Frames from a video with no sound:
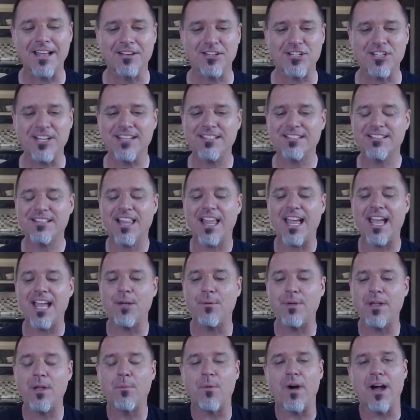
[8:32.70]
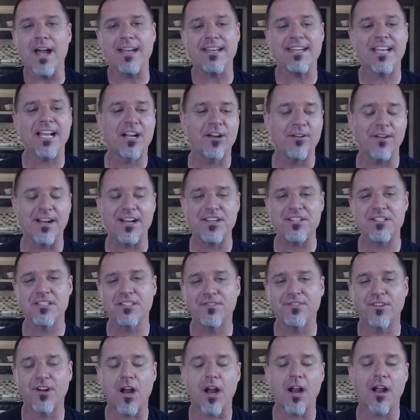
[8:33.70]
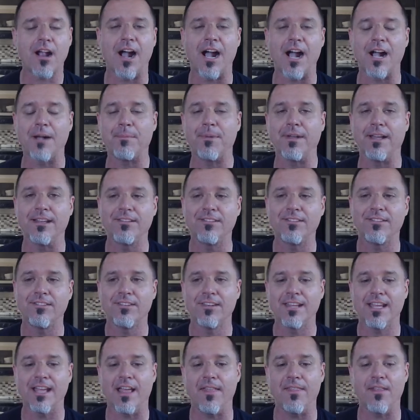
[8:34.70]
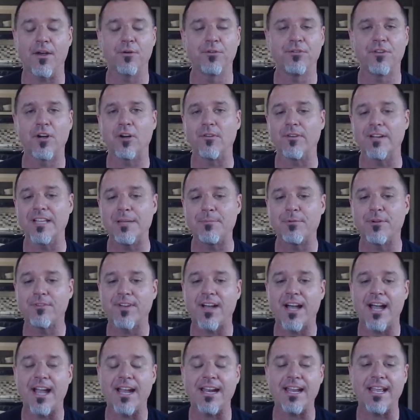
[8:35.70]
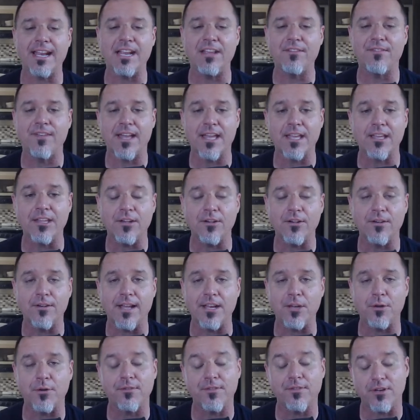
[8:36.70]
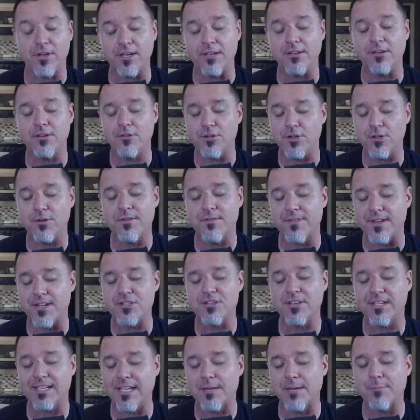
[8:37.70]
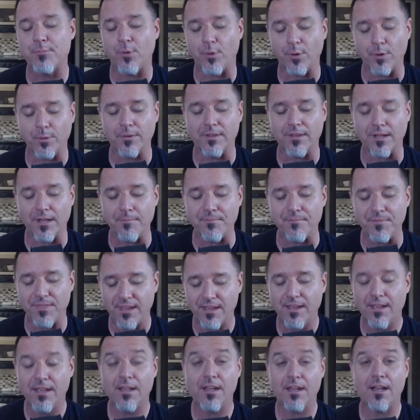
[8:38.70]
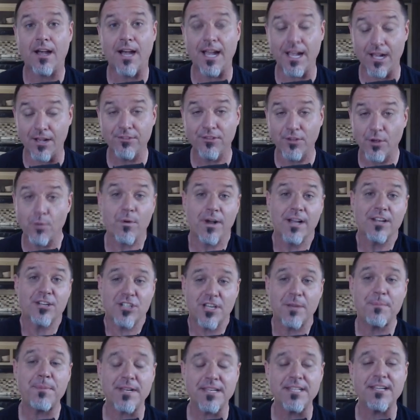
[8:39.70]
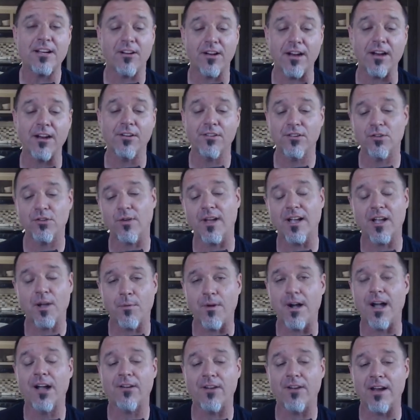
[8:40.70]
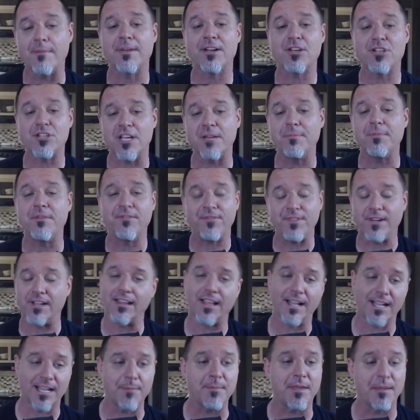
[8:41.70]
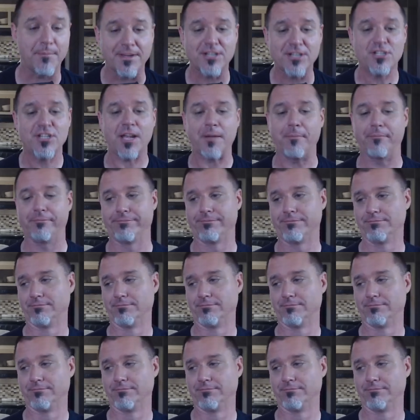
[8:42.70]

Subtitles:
Just like we want decorations for our cockpits, and those don't really provide any value, and you do eventually get bored with them. I also want ship interiors so I can walk around my ship and feel like I'm in my ship.